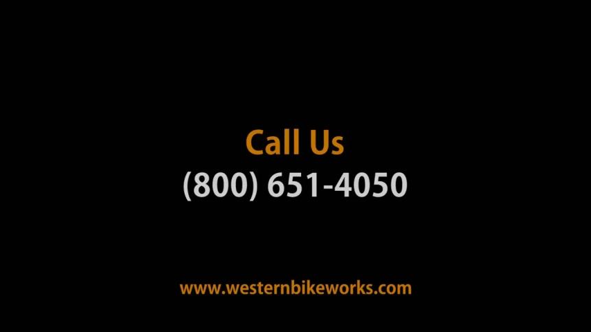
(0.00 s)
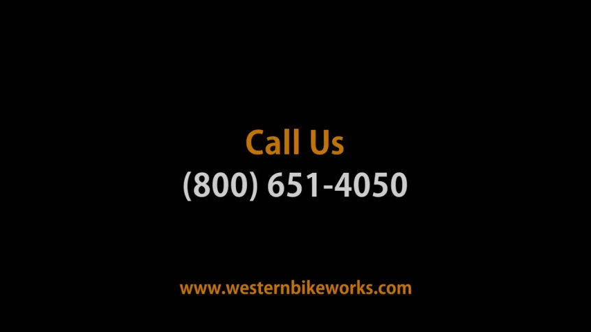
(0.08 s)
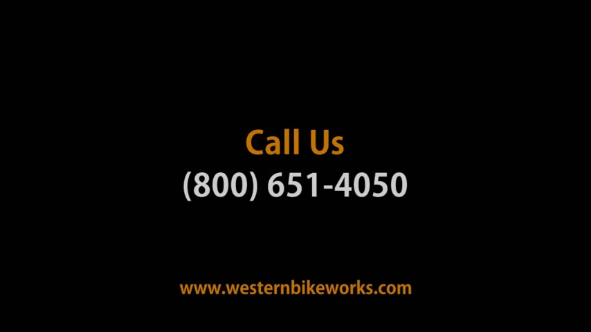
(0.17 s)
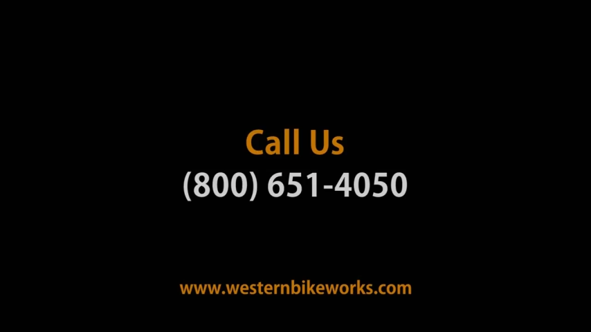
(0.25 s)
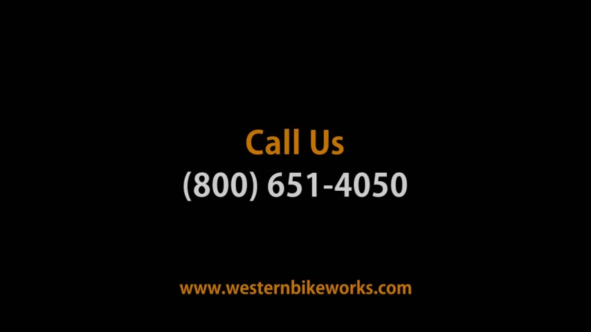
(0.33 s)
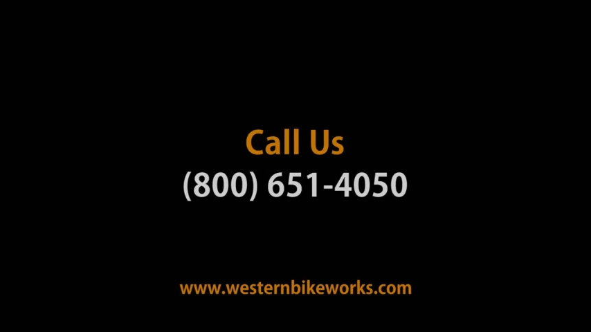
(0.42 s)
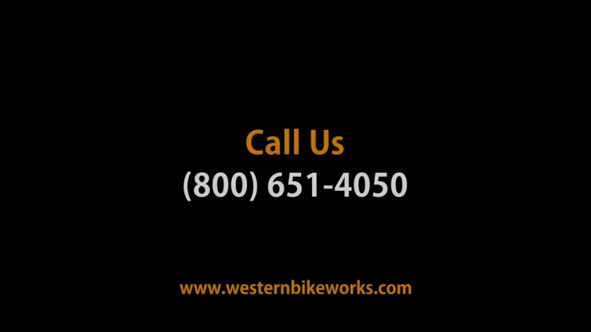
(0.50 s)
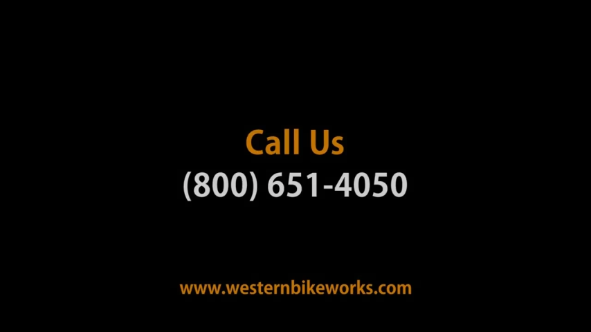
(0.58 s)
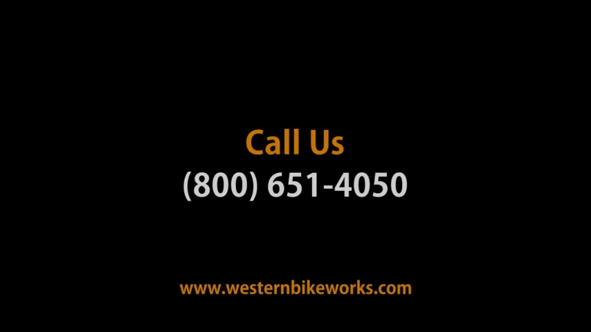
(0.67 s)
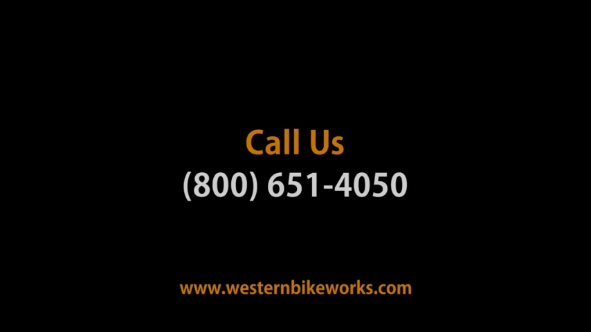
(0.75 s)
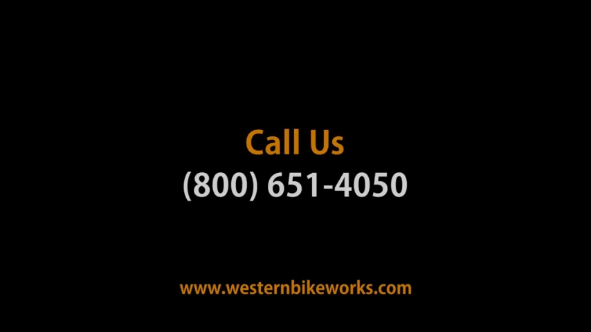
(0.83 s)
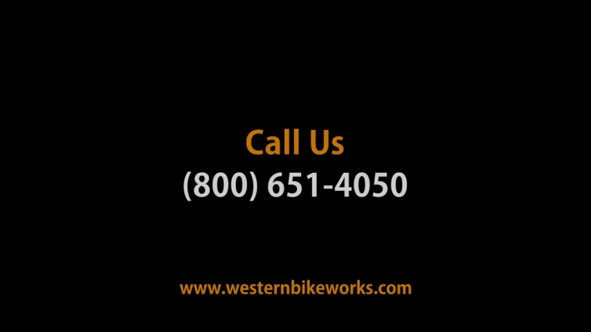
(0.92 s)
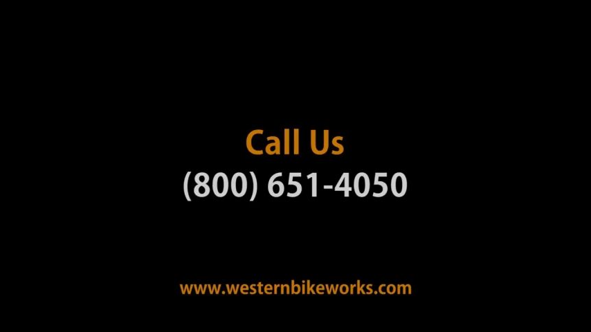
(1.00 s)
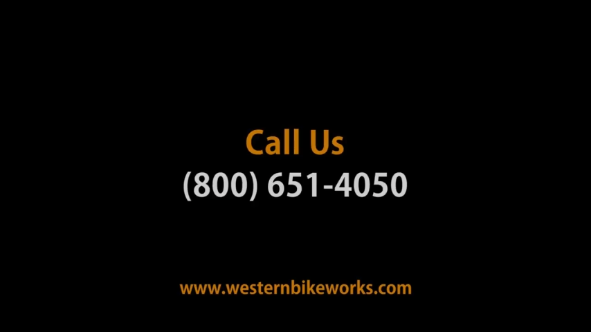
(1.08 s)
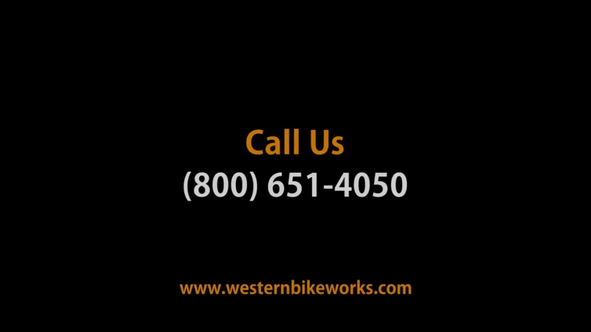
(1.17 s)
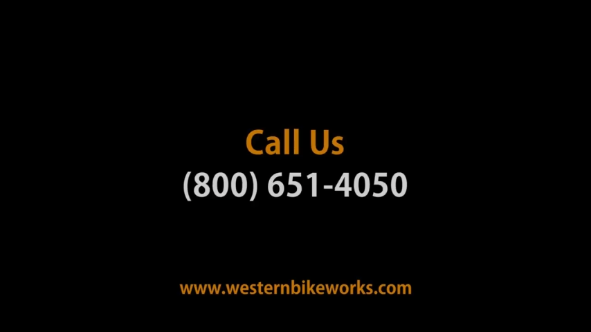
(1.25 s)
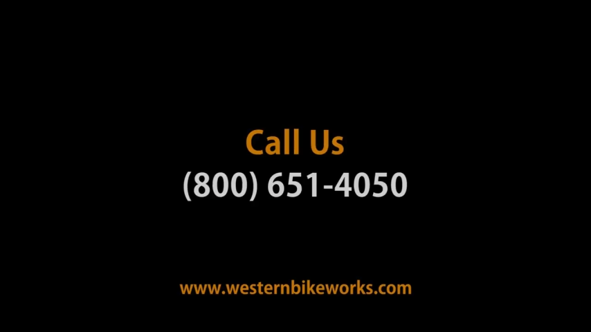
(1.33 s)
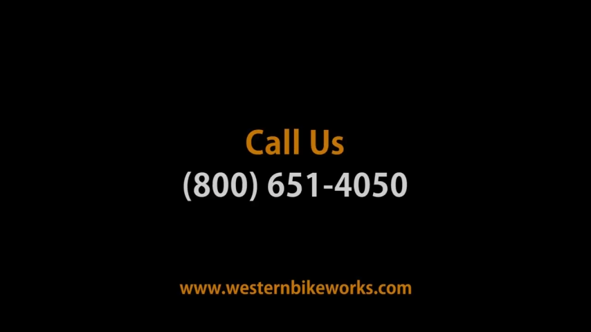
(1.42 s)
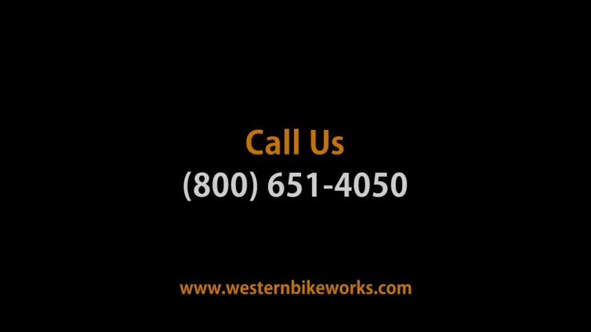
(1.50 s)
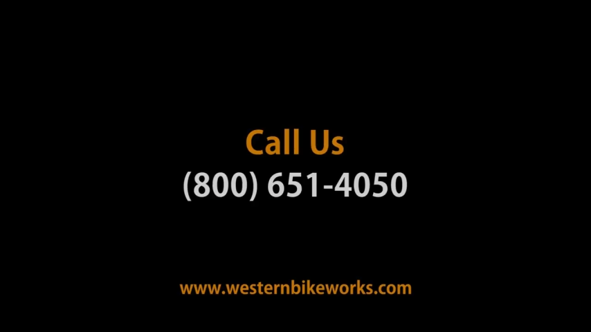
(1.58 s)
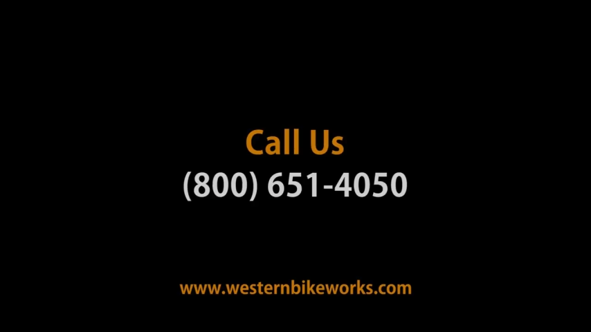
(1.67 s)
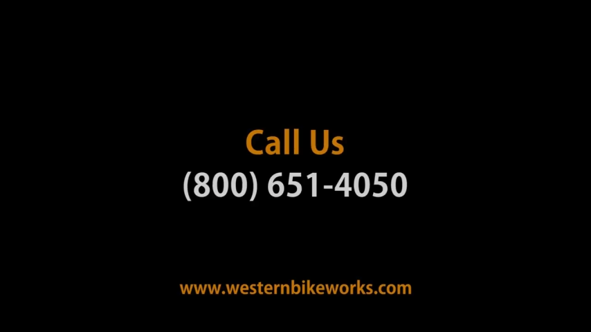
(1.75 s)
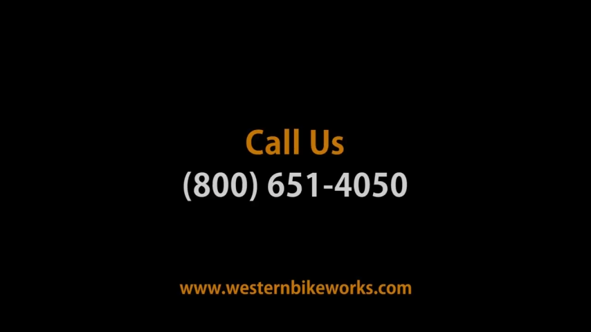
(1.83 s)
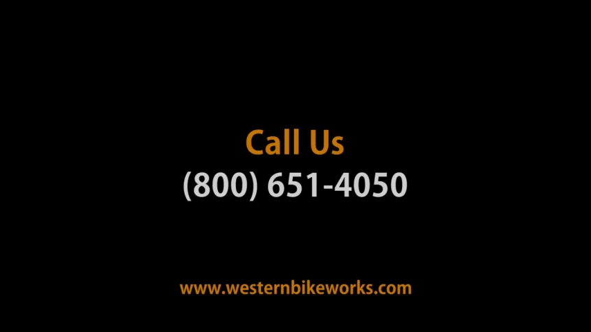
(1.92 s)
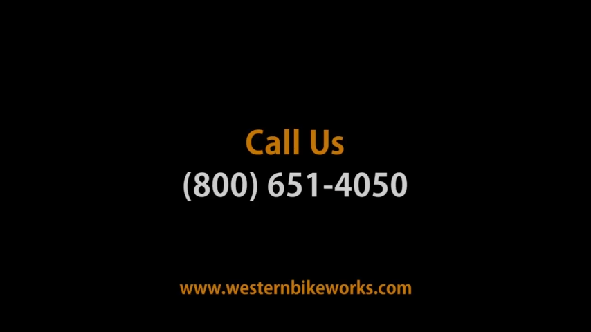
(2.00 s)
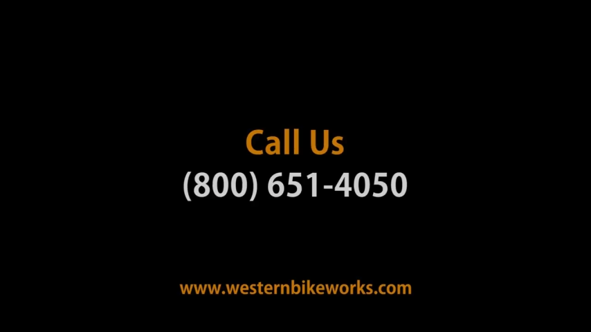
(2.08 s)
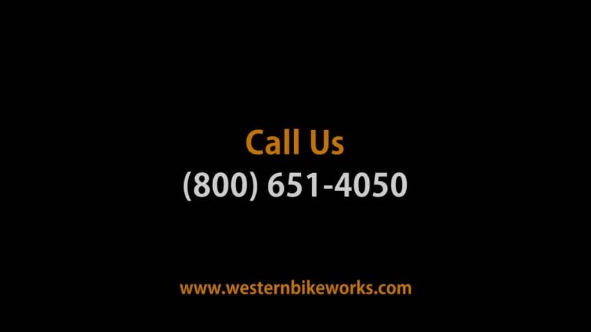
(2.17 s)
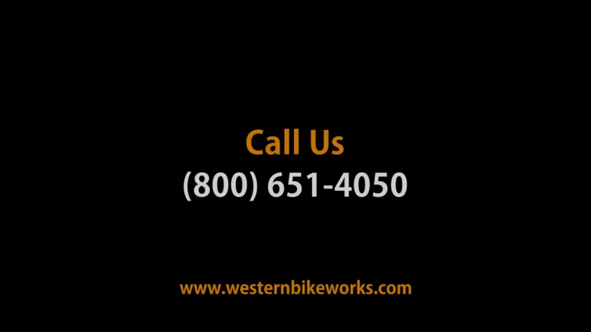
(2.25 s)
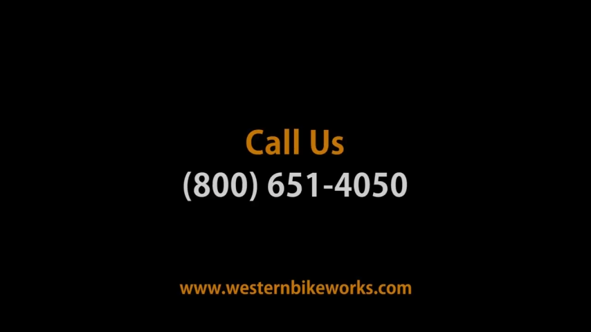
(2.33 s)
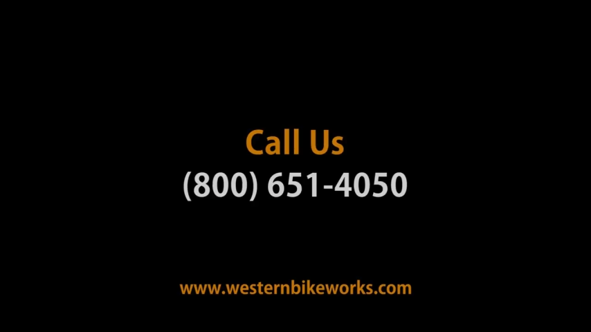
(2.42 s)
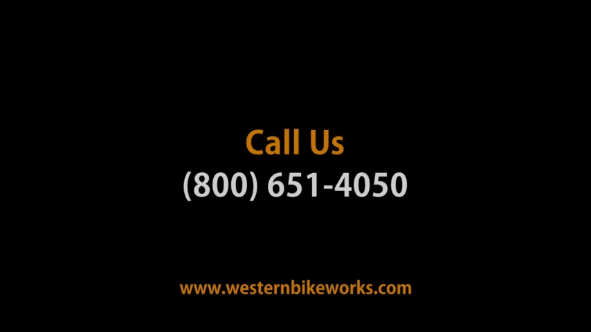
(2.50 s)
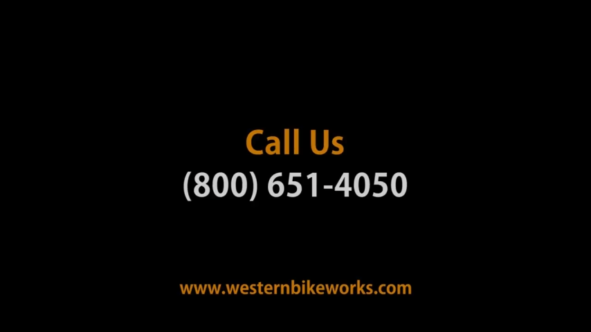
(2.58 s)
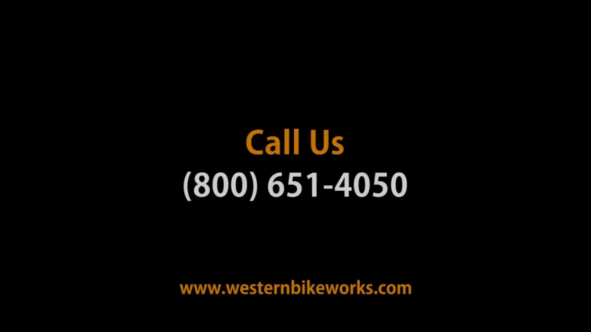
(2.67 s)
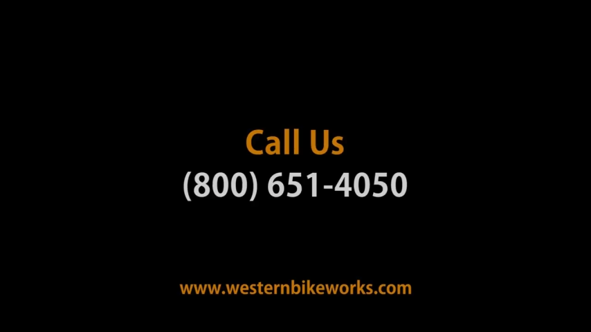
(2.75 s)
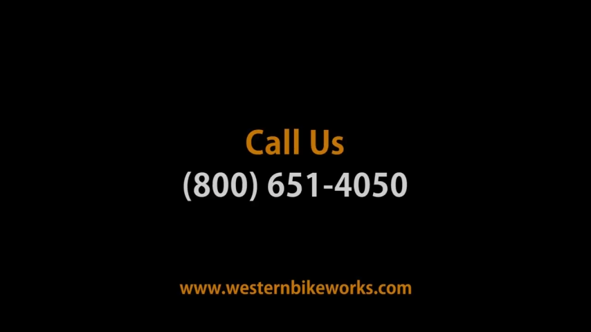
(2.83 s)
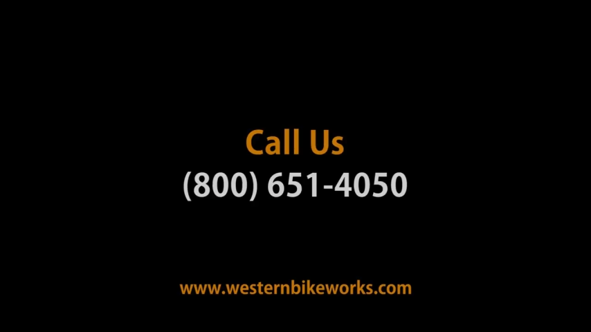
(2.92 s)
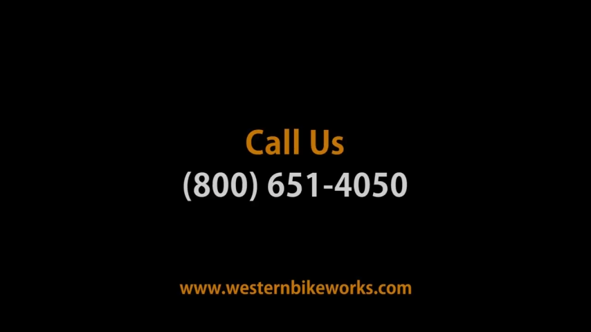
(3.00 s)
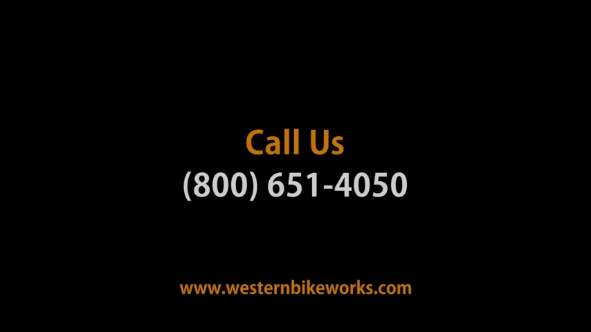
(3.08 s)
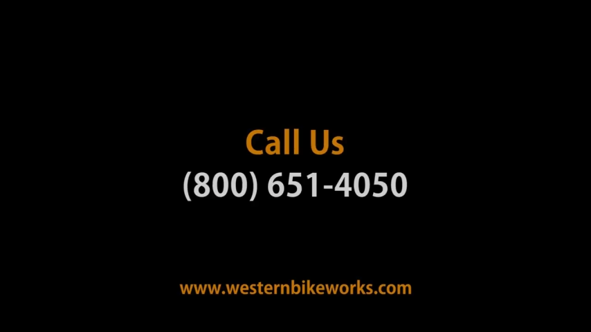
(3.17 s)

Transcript: [unreadable: no face in view]